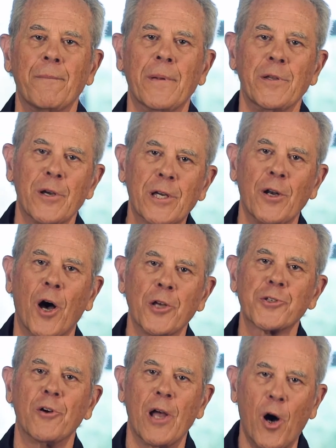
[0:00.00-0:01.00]
But you can
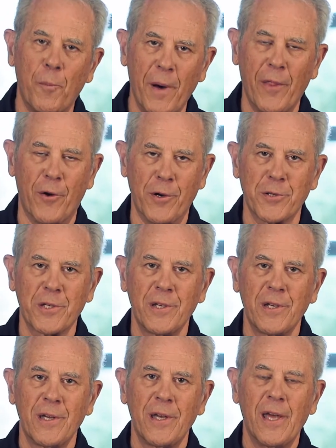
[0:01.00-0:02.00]
also help others
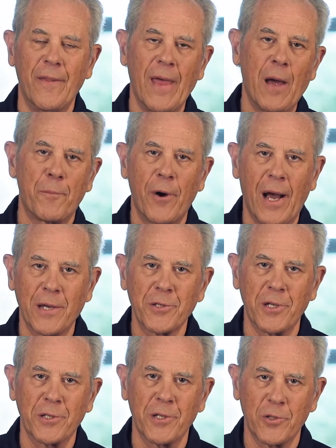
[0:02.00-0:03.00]
in that
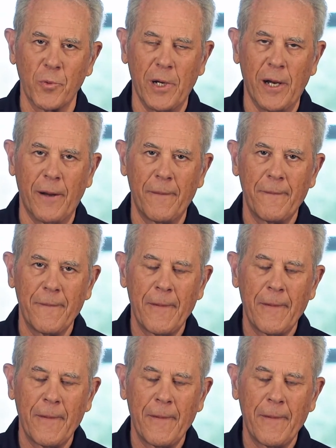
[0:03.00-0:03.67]
process as well.